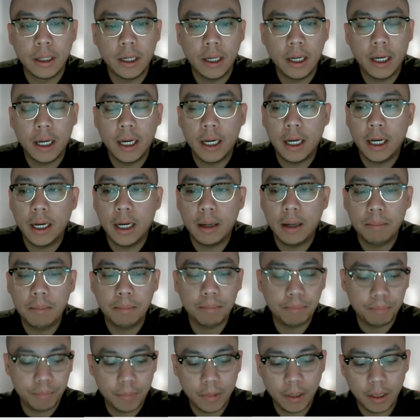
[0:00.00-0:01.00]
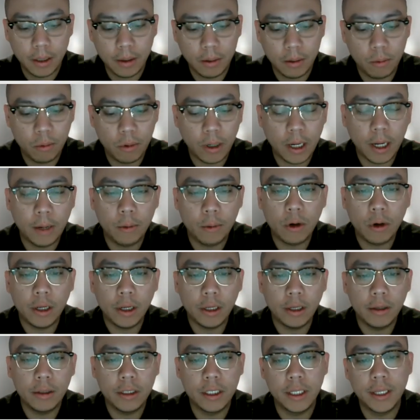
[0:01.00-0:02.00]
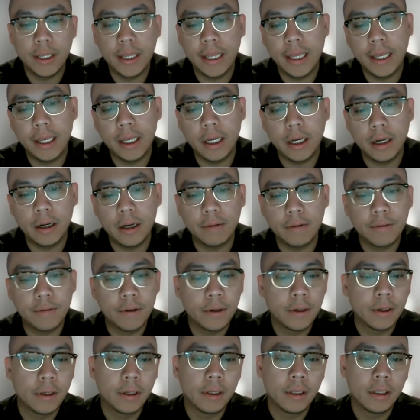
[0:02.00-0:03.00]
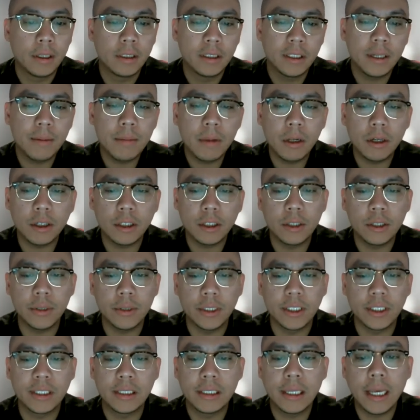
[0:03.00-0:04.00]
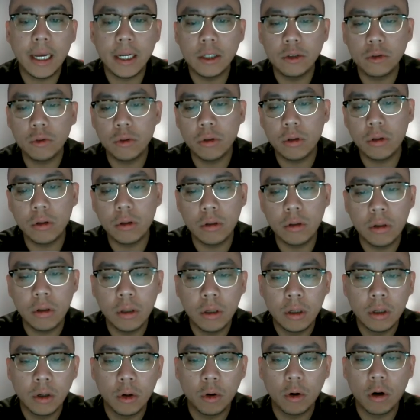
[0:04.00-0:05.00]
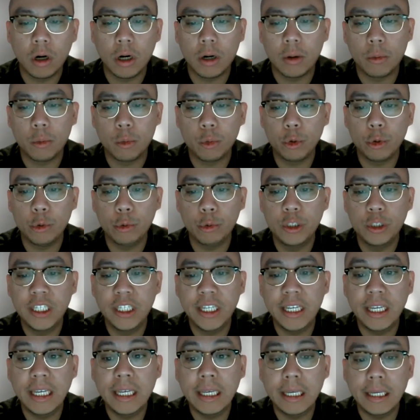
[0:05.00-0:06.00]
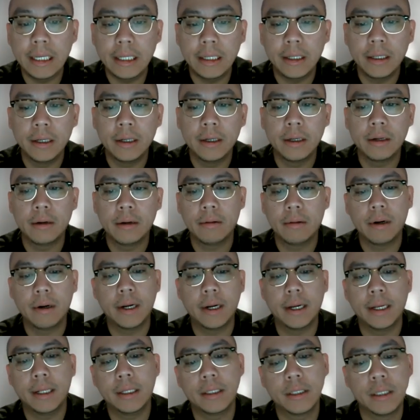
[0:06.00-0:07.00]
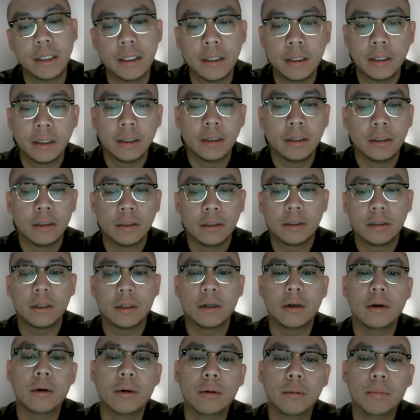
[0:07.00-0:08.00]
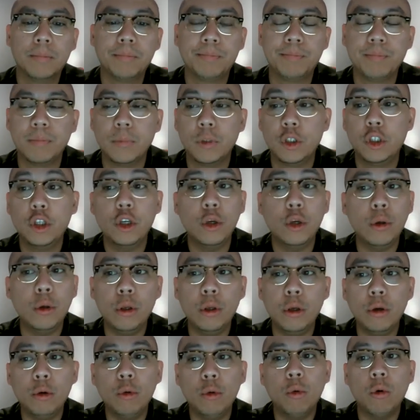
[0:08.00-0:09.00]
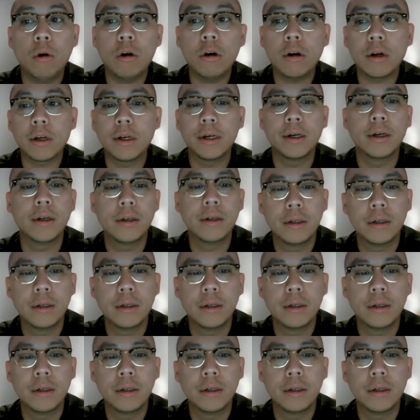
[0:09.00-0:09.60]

I want you to think of similar to a schedule or a routine, right? So do you work?